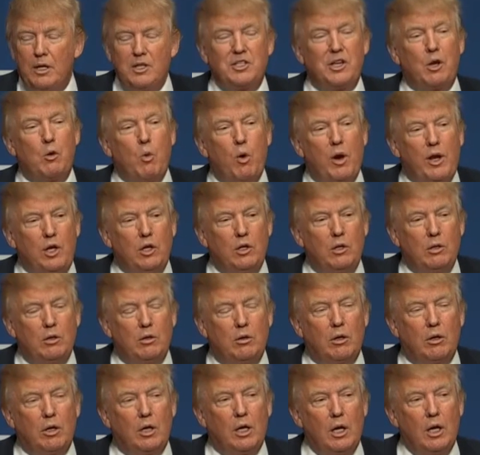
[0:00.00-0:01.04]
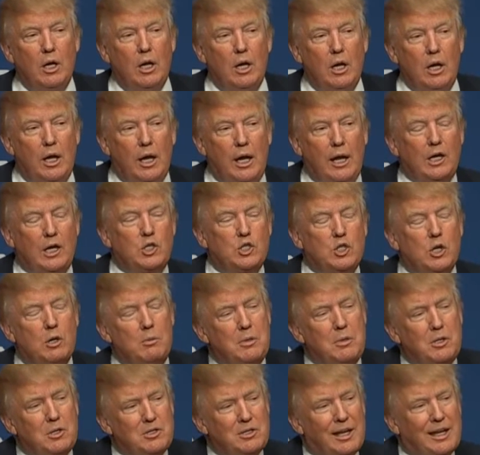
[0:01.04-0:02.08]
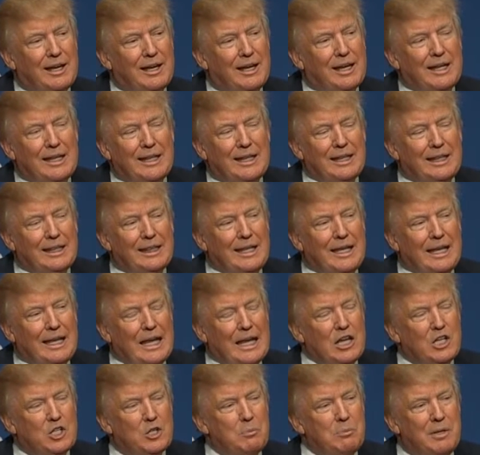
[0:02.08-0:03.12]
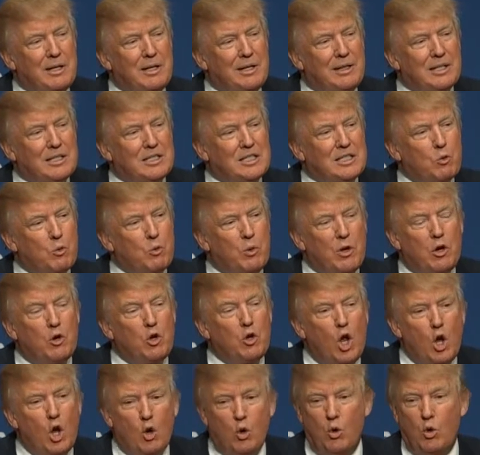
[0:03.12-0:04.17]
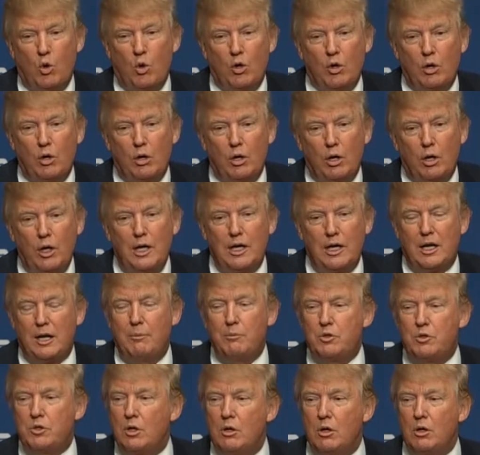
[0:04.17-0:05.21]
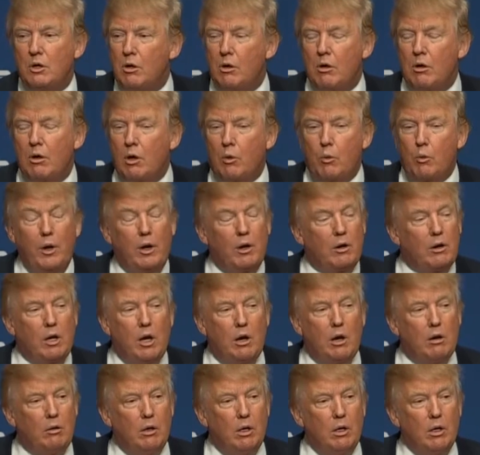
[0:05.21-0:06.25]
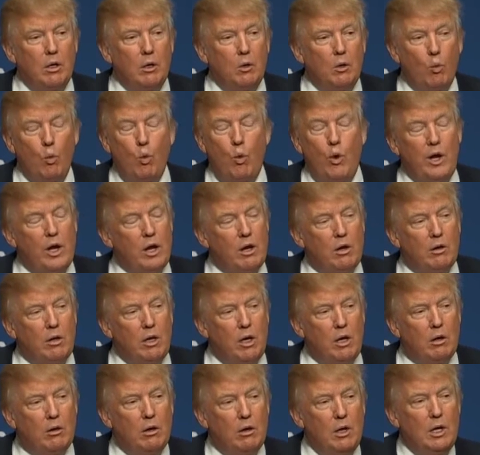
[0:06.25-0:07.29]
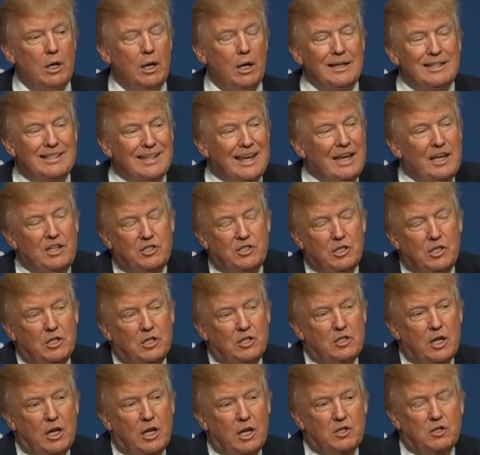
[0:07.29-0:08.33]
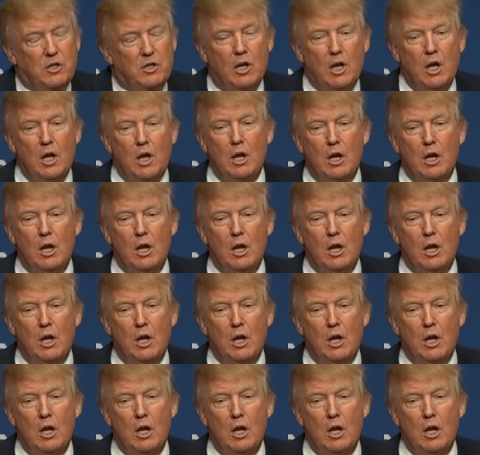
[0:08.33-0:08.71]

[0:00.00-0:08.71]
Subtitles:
I say, what are you doing? And it's almost like they answer me, they say, we don't know. He comes to New York, we don't know. We don't know. I say he's a disaster.